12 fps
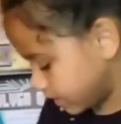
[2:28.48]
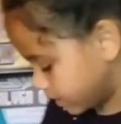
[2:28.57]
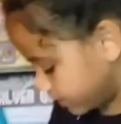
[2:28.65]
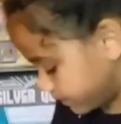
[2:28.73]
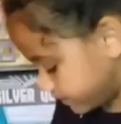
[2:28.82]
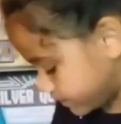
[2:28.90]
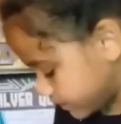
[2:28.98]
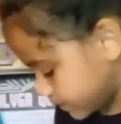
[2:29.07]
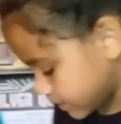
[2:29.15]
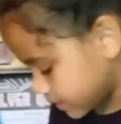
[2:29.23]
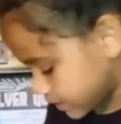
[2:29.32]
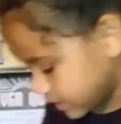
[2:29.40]
No.
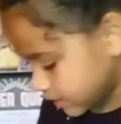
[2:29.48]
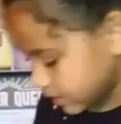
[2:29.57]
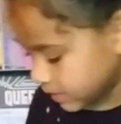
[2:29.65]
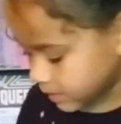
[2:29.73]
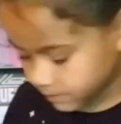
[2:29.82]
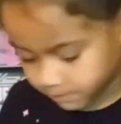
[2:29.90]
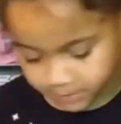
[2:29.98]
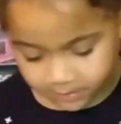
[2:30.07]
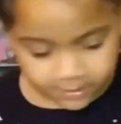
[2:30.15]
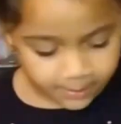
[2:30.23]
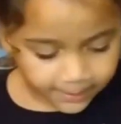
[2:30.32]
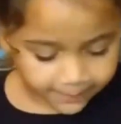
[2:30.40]

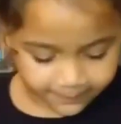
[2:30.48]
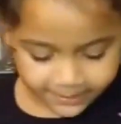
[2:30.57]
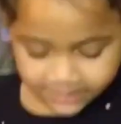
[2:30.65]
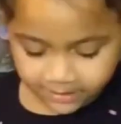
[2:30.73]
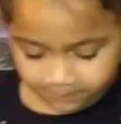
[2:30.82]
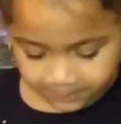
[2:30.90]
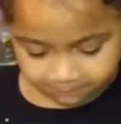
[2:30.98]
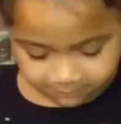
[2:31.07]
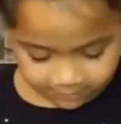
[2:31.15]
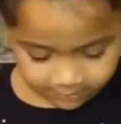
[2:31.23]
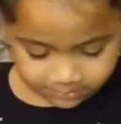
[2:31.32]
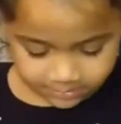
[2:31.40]
But you can like mix up the
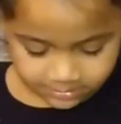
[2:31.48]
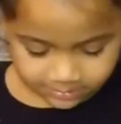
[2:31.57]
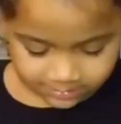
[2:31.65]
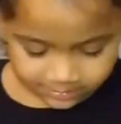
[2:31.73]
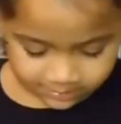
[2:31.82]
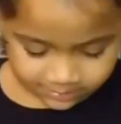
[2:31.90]
parts.